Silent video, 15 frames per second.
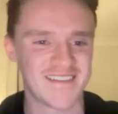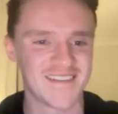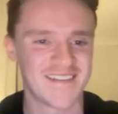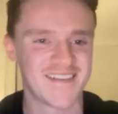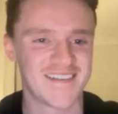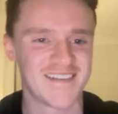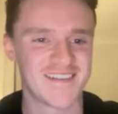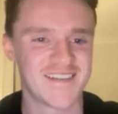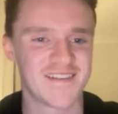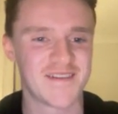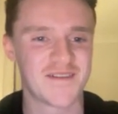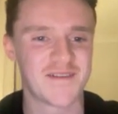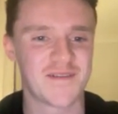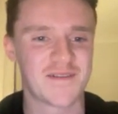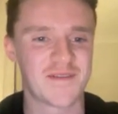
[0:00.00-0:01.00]

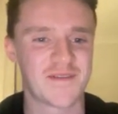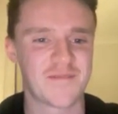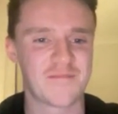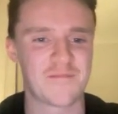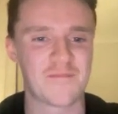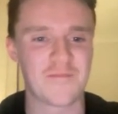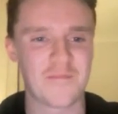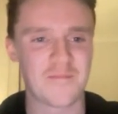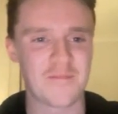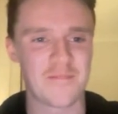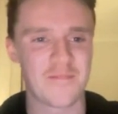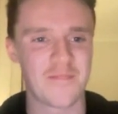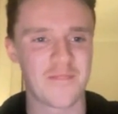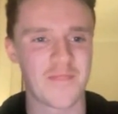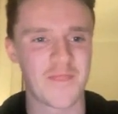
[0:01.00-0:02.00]

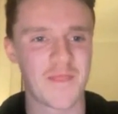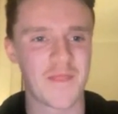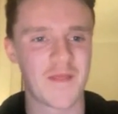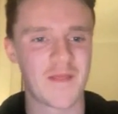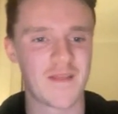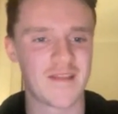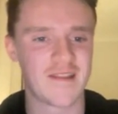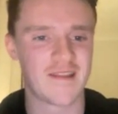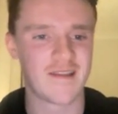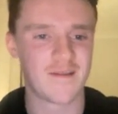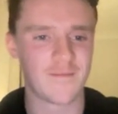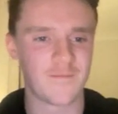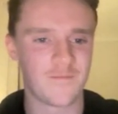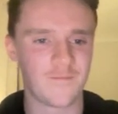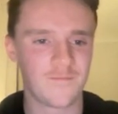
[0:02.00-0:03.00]
The person shown says nothing.